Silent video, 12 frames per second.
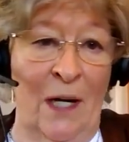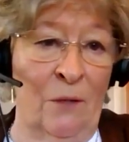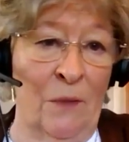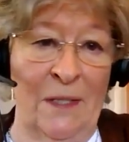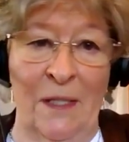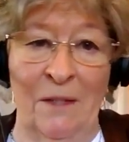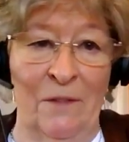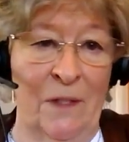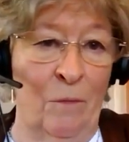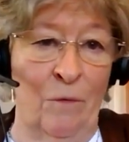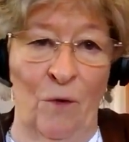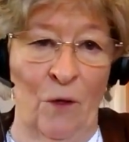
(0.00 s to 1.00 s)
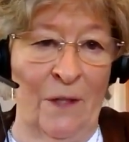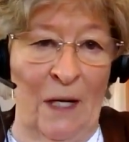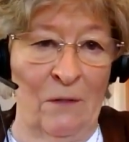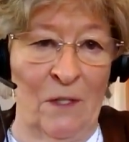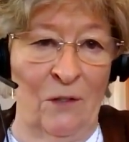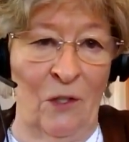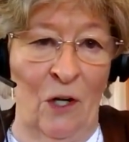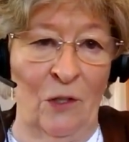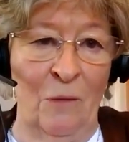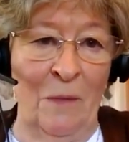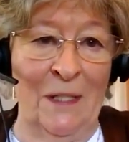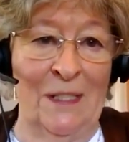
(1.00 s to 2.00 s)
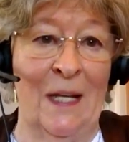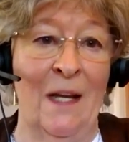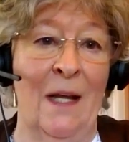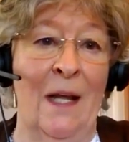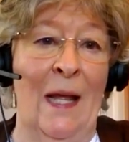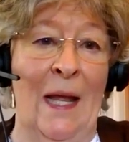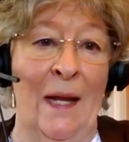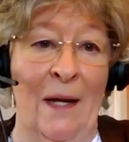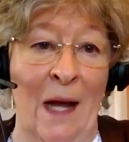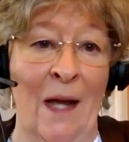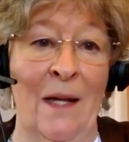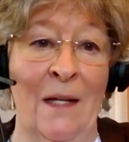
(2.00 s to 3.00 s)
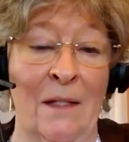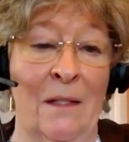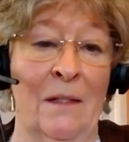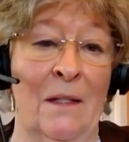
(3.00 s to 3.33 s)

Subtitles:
I received some 4,000 documents, and I